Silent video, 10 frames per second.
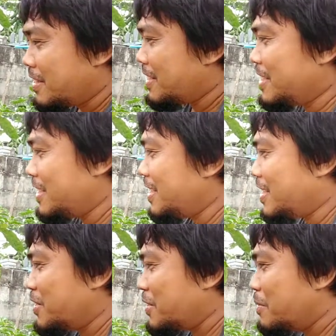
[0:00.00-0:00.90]

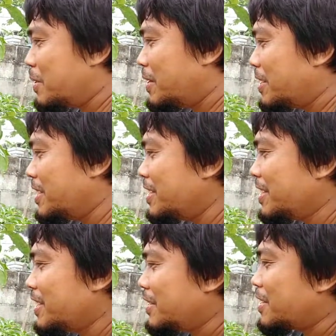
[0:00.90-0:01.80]
Good boy.
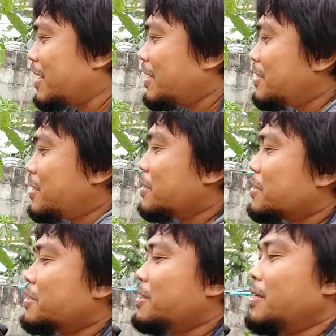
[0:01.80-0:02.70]
Okay,
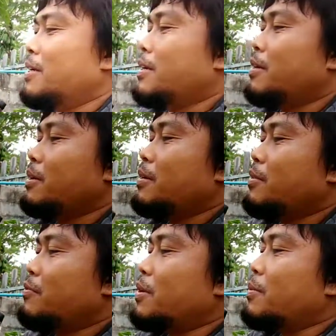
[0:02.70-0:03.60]
excuse
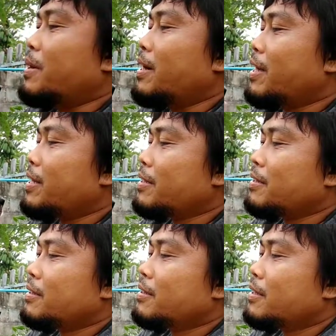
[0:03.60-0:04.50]
for a while.
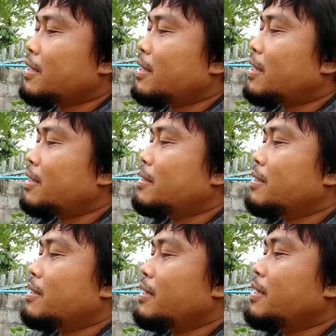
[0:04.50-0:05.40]

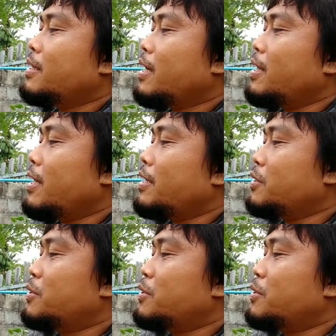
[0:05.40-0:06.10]
Daddy has